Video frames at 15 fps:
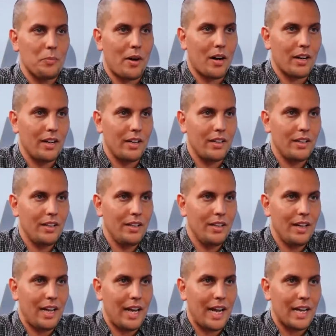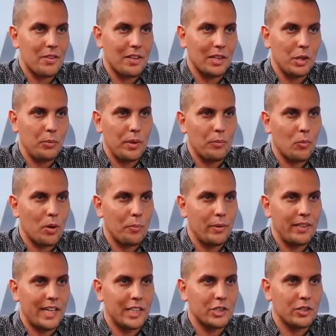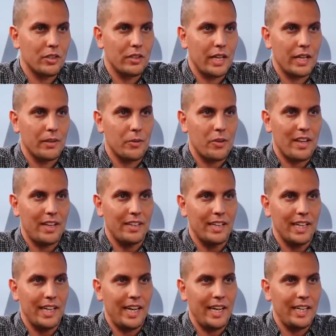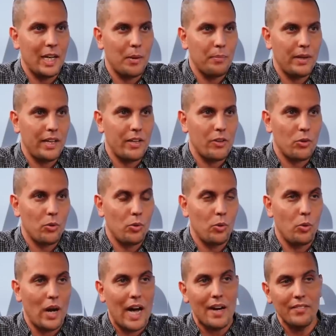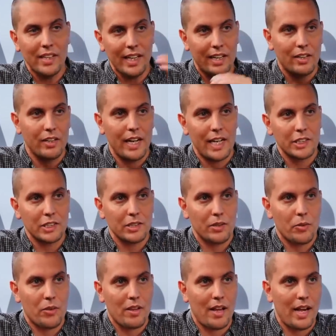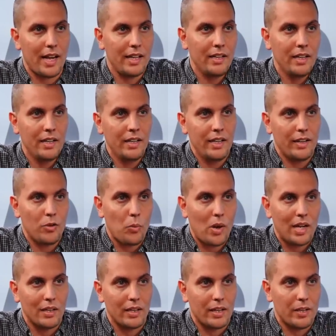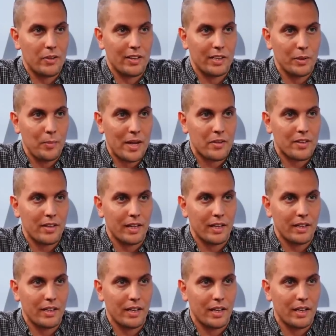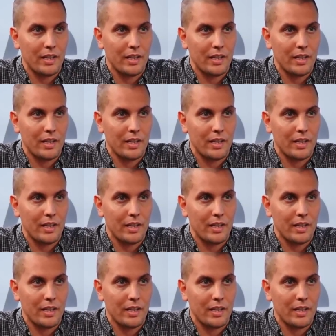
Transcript: market has a little bit more potential than, say, the Canadian LPs who have the international side, as well as the domestic